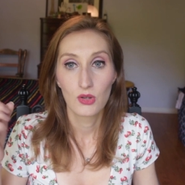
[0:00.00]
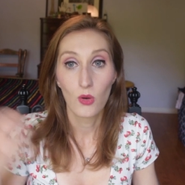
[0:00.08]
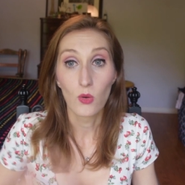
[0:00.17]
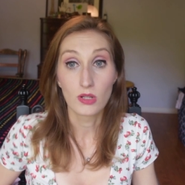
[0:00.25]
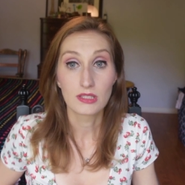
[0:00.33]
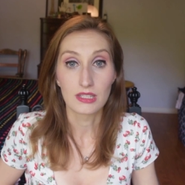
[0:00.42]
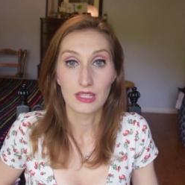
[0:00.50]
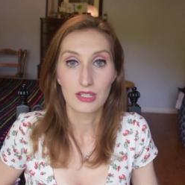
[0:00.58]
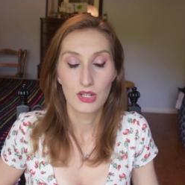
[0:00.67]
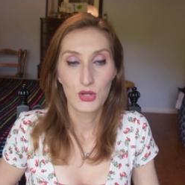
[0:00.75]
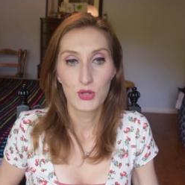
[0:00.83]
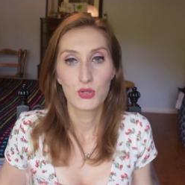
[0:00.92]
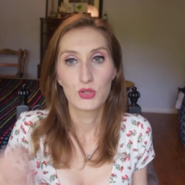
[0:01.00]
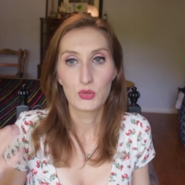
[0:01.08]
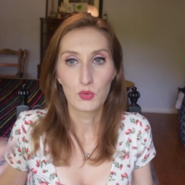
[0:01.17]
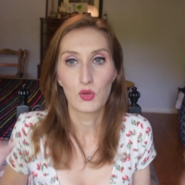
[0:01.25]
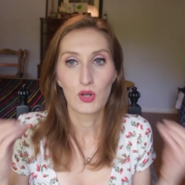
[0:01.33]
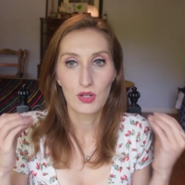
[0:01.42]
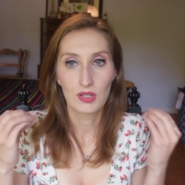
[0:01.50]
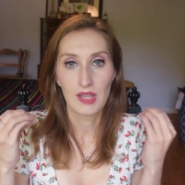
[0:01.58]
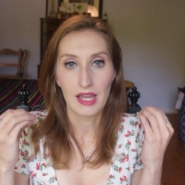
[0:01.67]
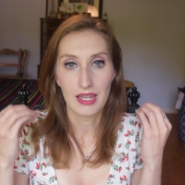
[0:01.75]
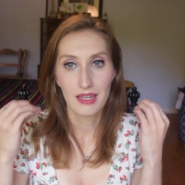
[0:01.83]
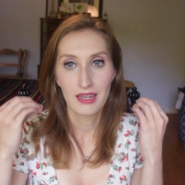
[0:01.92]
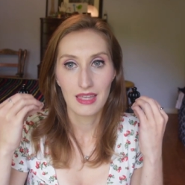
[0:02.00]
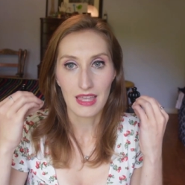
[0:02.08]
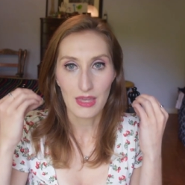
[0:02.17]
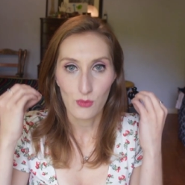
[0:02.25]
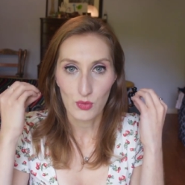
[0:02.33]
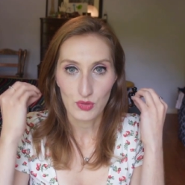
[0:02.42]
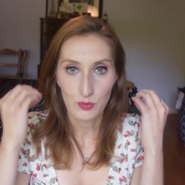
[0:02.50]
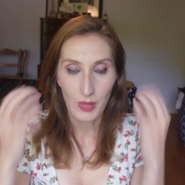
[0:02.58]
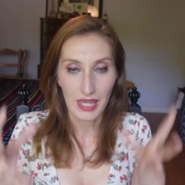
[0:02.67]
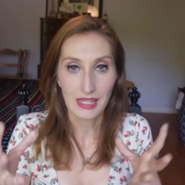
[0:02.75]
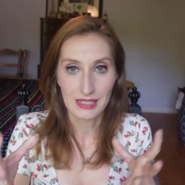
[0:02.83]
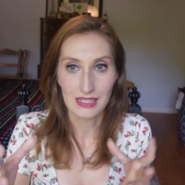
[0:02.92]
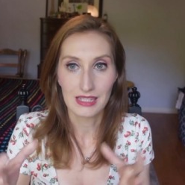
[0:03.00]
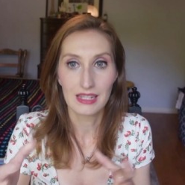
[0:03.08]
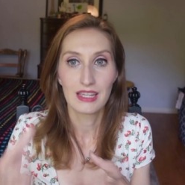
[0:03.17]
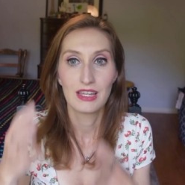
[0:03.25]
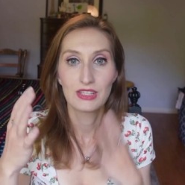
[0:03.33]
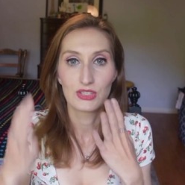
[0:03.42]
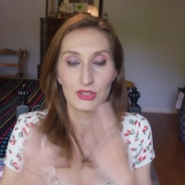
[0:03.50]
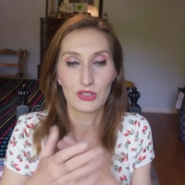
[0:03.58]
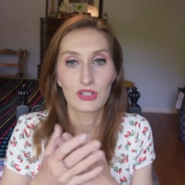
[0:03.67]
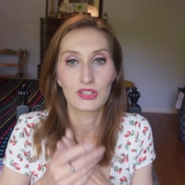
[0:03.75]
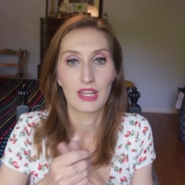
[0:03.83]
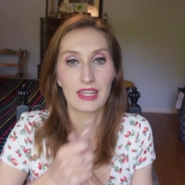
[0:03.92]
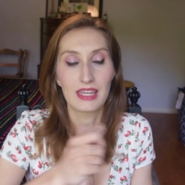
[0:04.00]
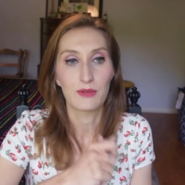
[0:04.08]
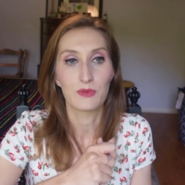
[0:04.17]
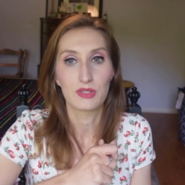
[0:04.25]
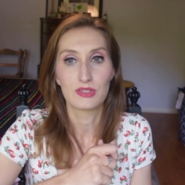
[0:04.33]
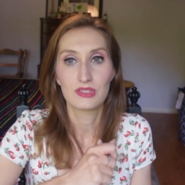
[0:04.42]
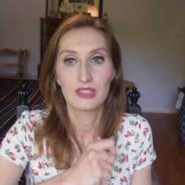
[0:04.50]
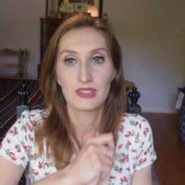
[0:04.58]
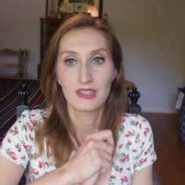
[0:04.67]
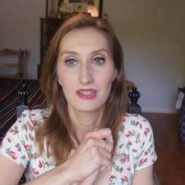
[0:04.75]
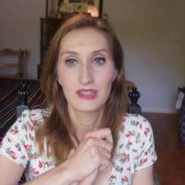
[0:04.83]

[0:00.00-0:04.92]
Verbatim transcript: corset to look like it was painted, to look like it was